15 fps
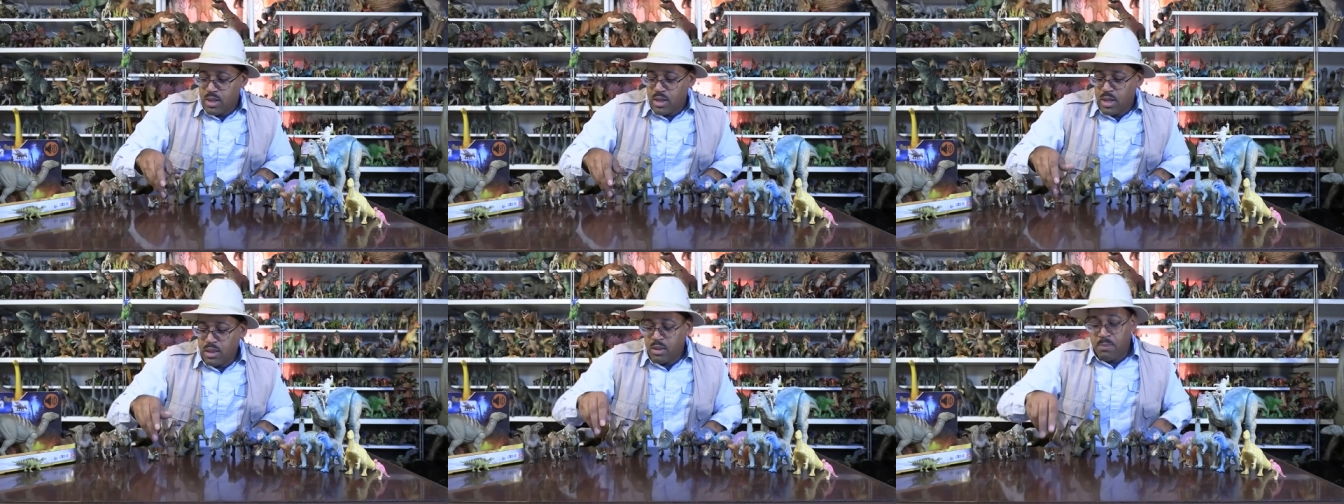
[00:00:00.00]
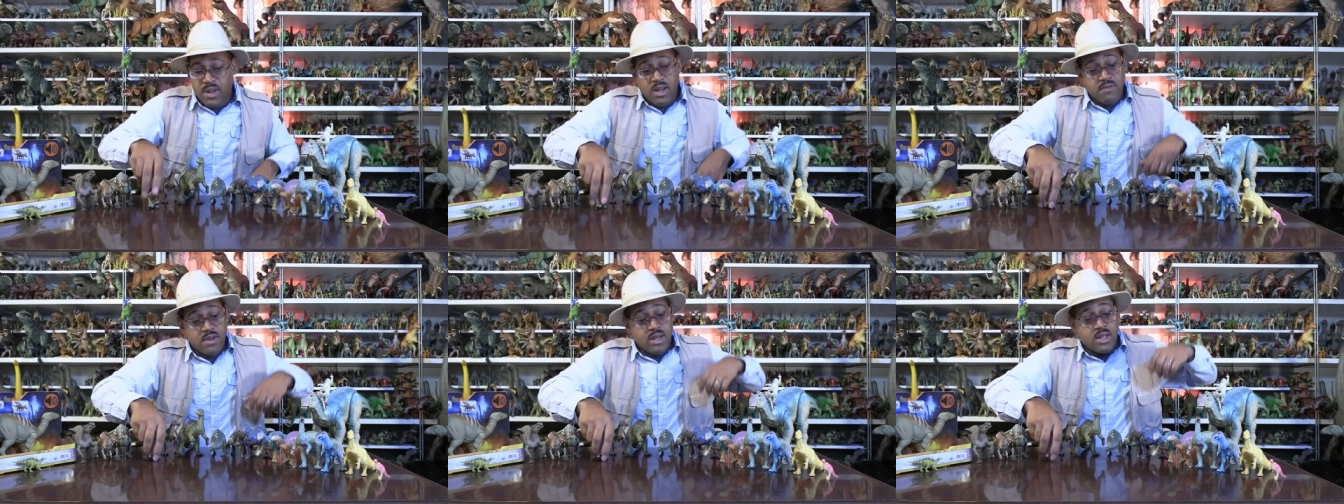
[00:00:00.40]
it's a bit
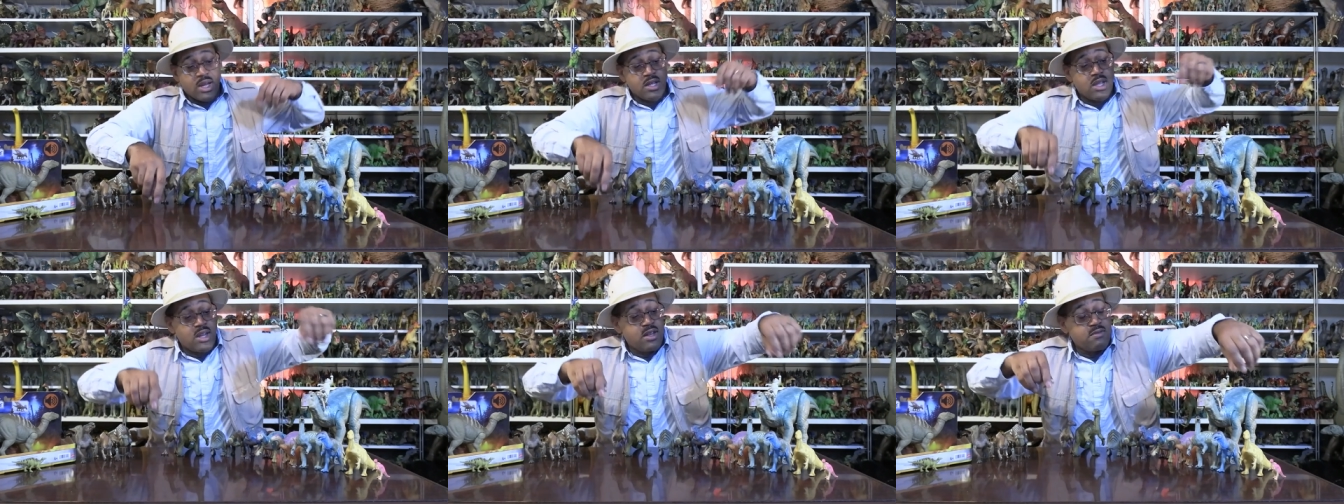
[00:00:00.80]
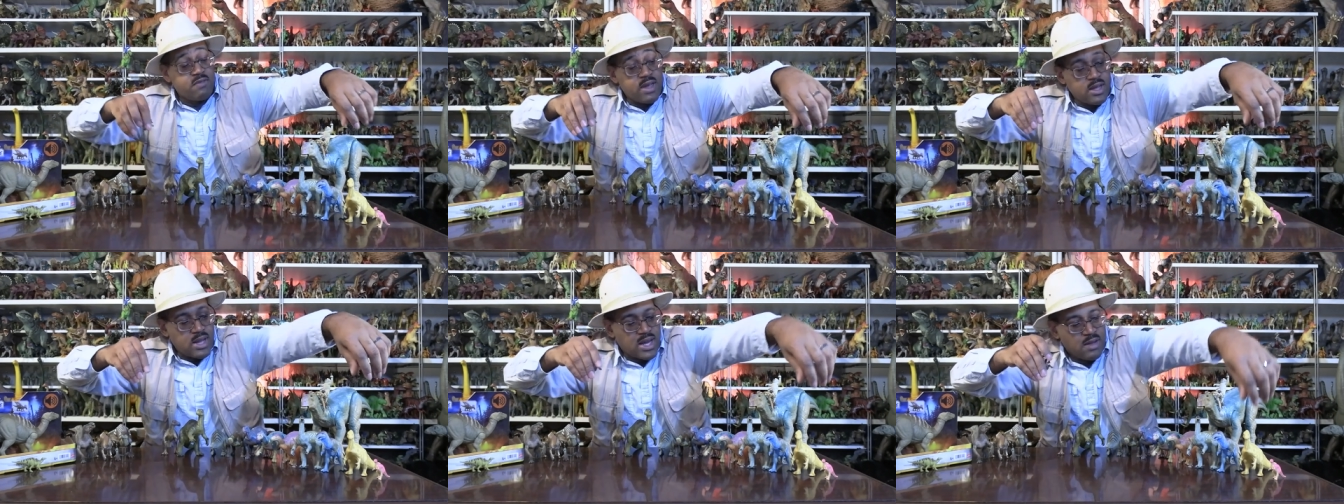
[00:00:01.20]
of an
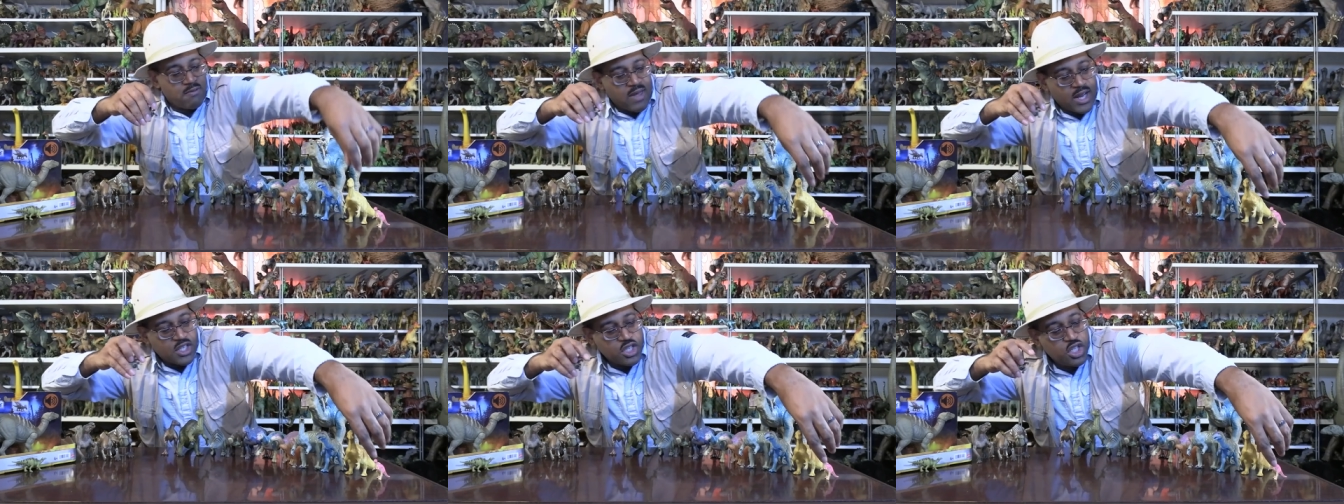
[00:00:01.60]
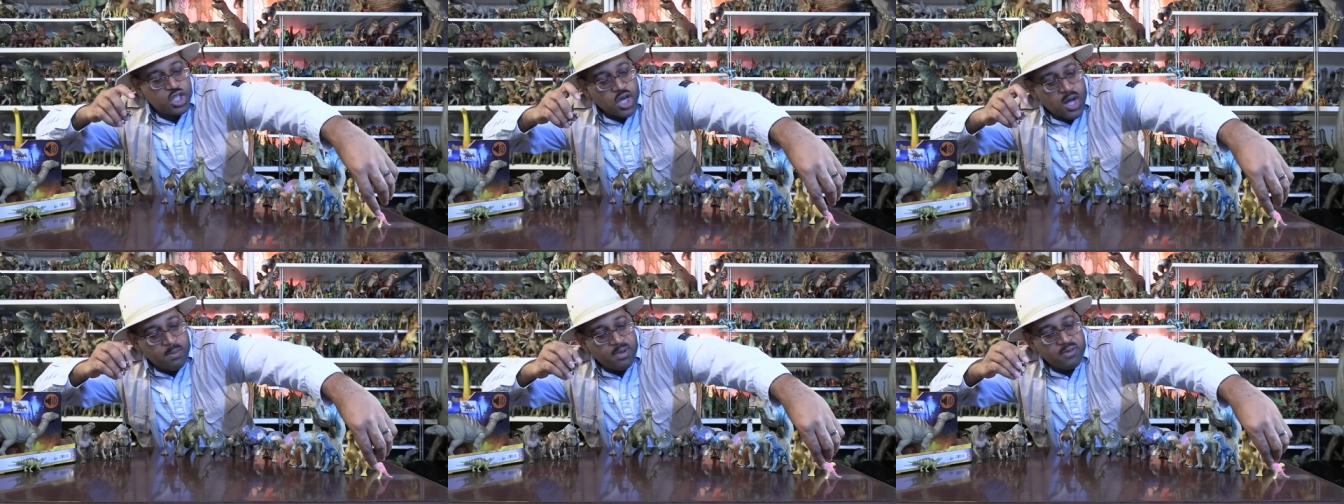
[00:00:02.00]
advantage, not advantage, a
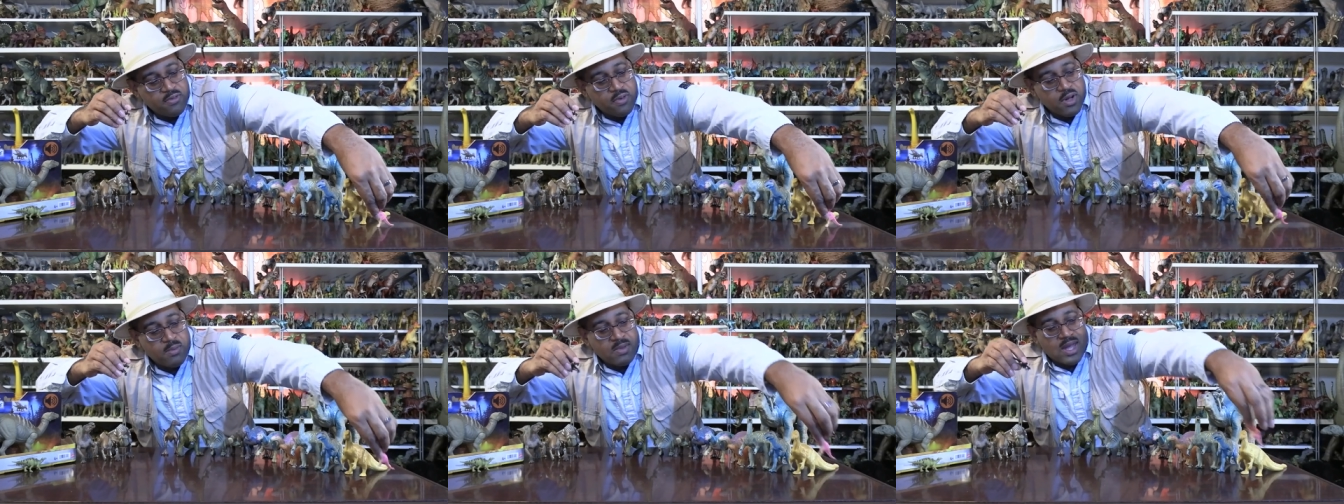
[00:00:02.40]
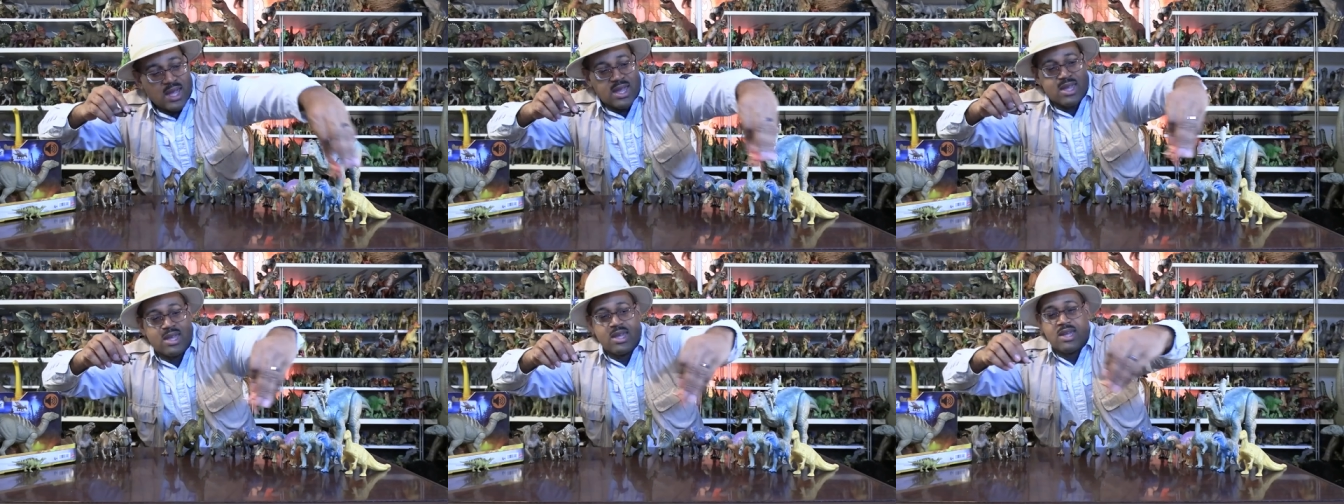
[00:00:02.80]
jump from
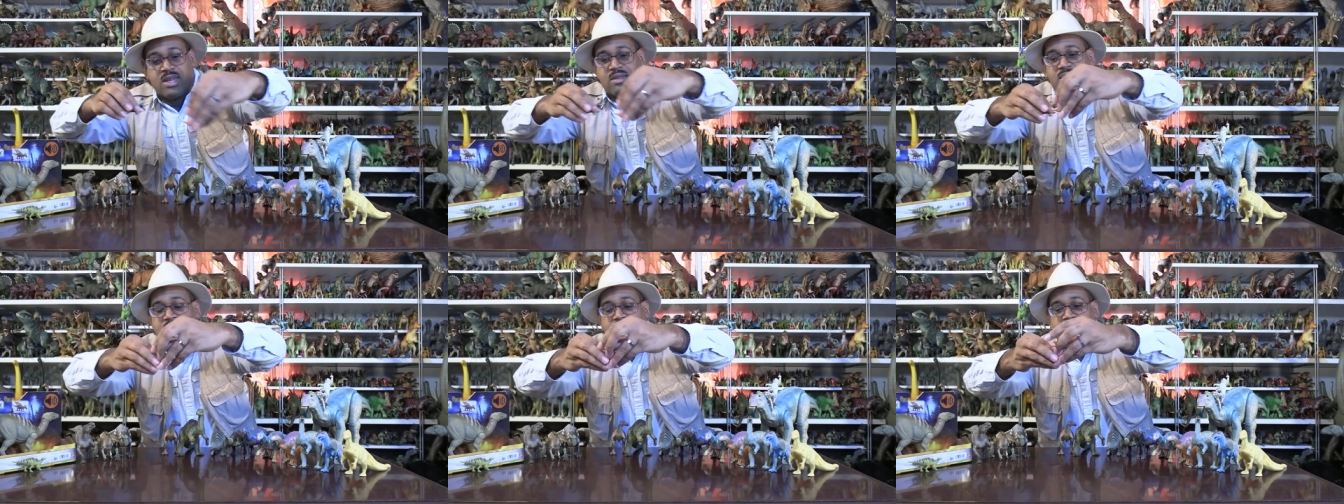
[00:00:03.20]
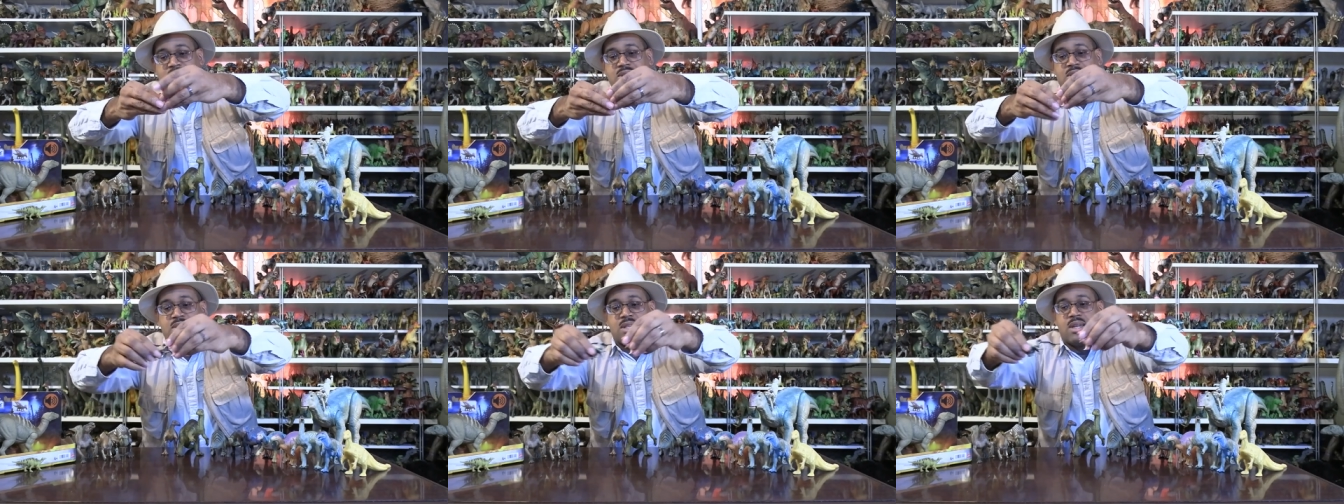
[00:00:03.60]
like
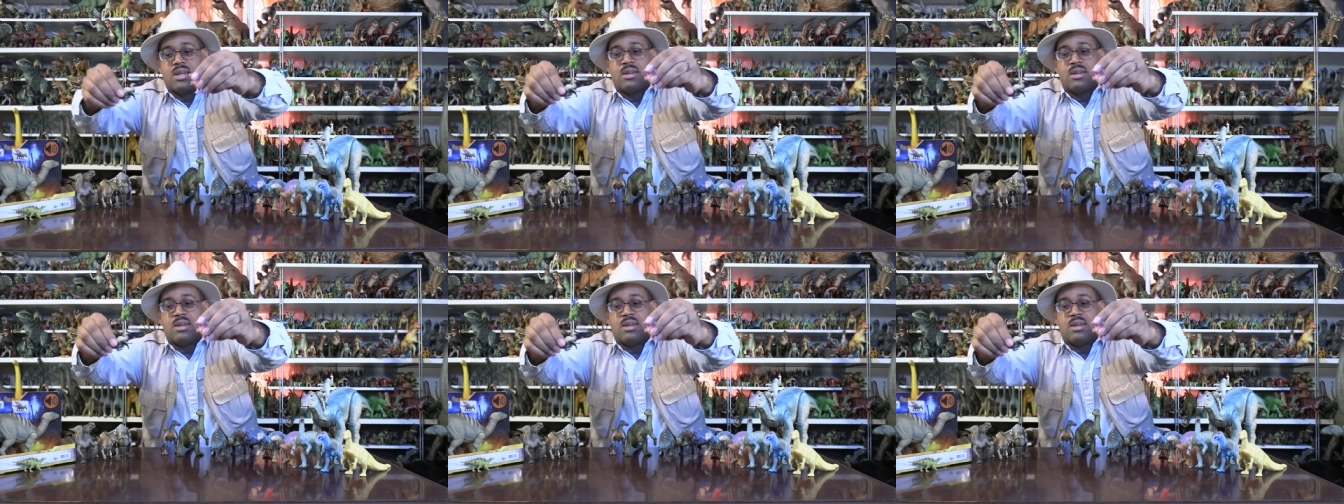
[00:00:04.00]
this